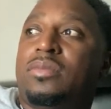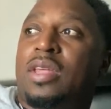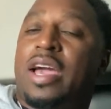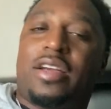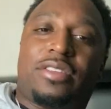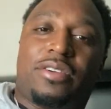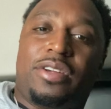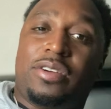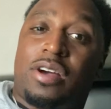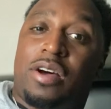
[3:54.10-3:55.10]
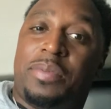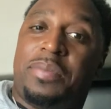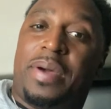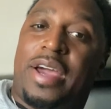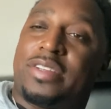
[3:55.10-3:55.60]
answer, he'll call me
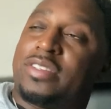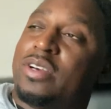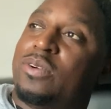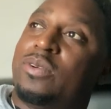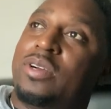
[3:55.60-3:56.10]
back. So